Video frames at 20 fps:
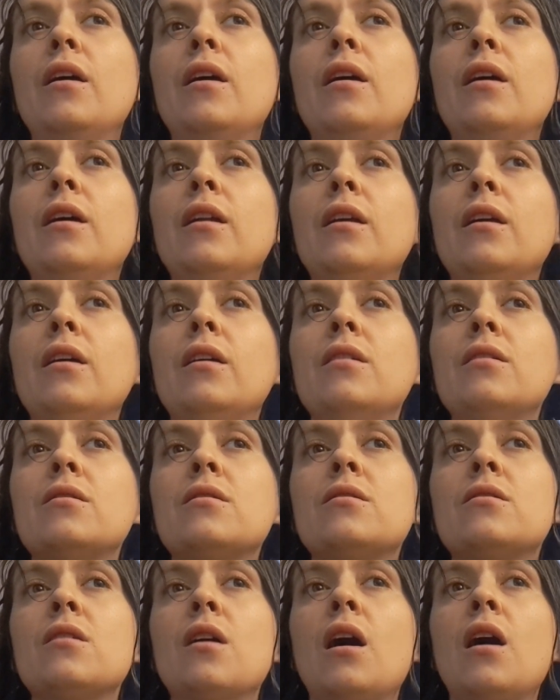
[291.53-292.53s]
It
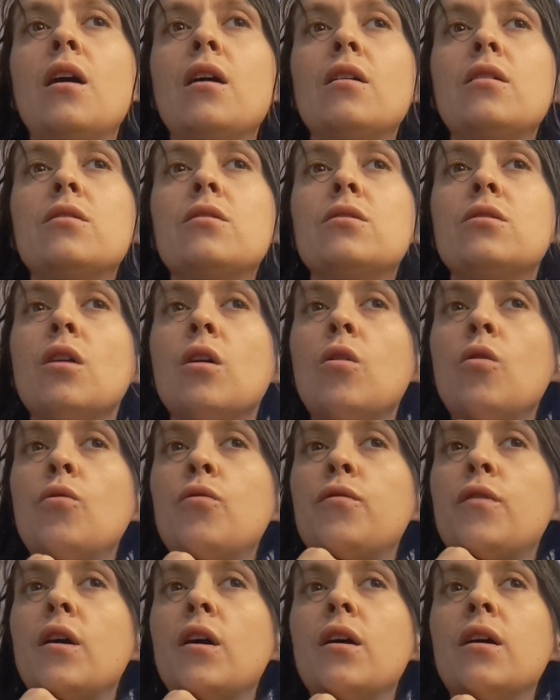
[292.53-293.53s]
is uh, so
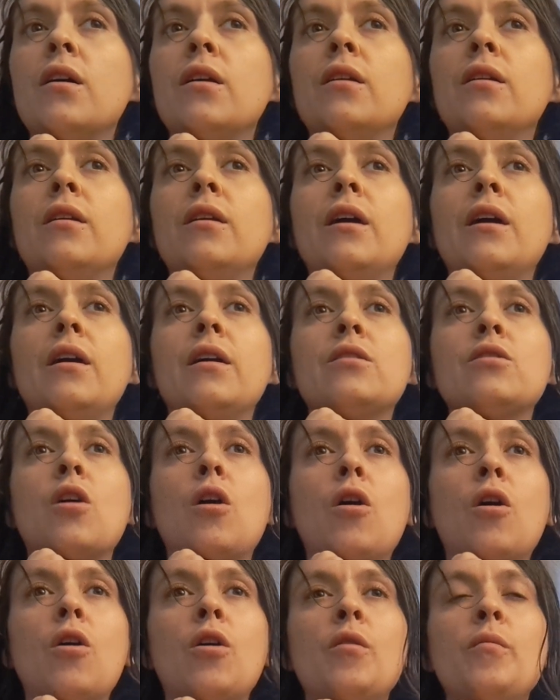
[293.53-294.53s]
fun. It's
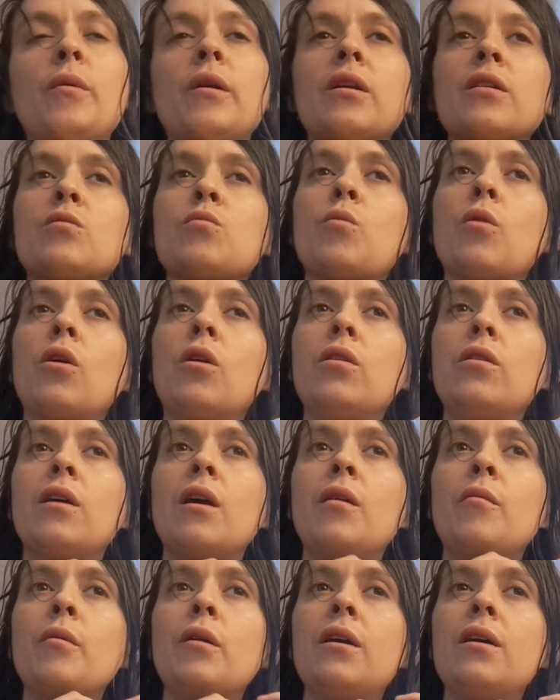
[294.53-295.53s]
hard, but it's worth
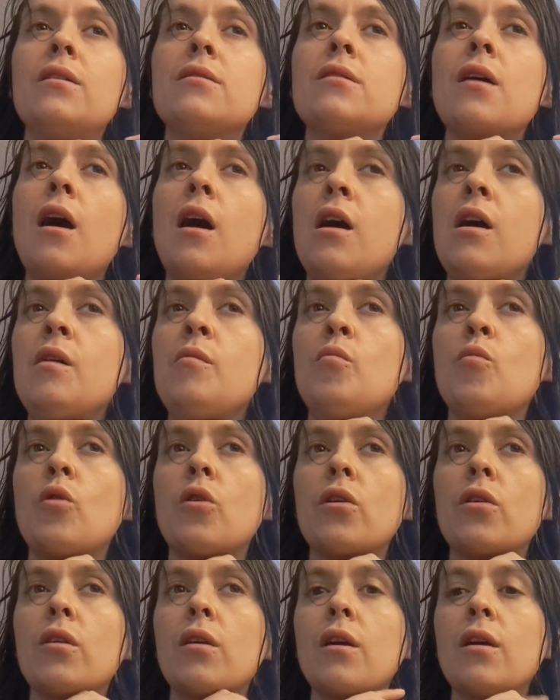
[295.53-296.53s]
it because I'm
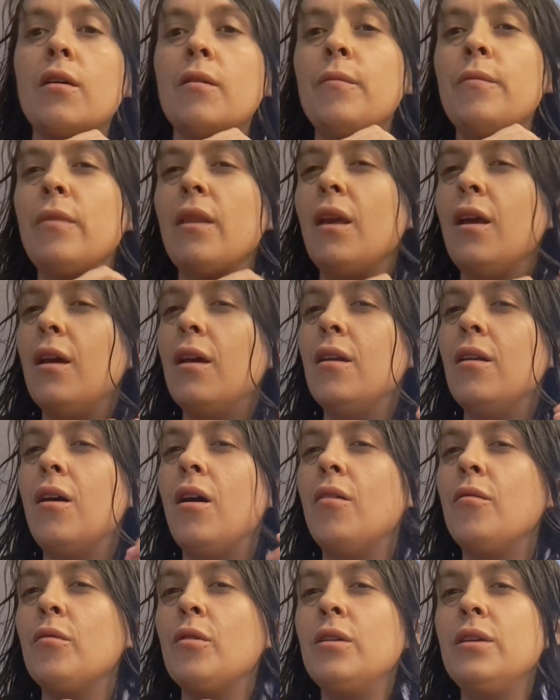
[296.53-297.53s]
worth it. And
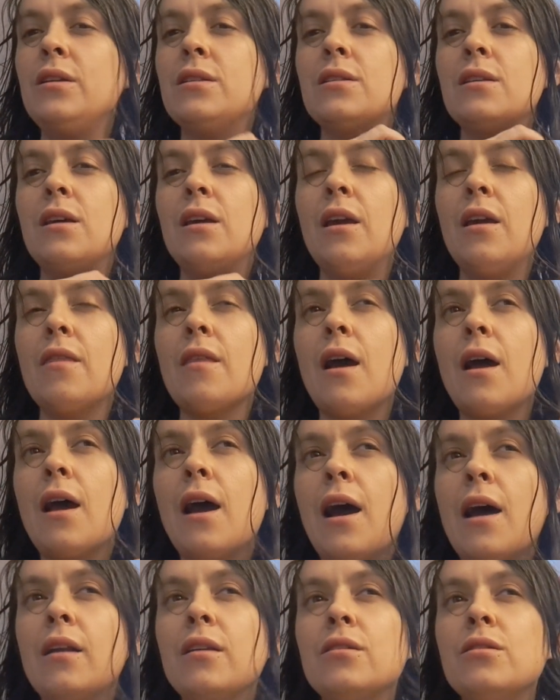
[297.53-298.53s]
not really seeing that
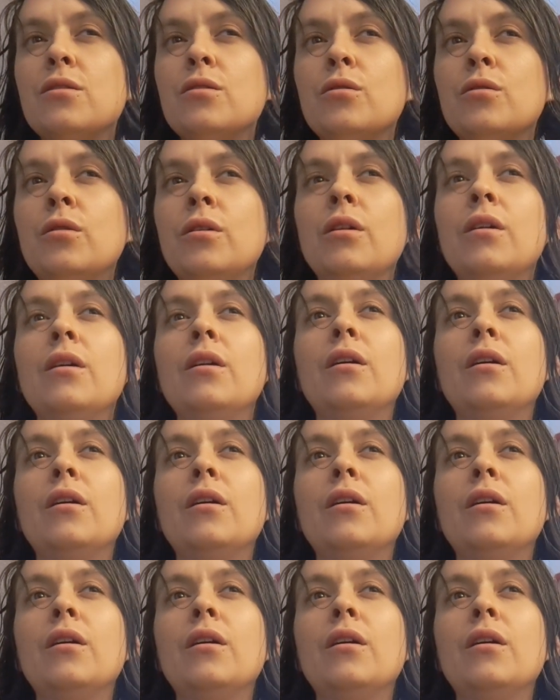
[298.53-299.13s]
attitude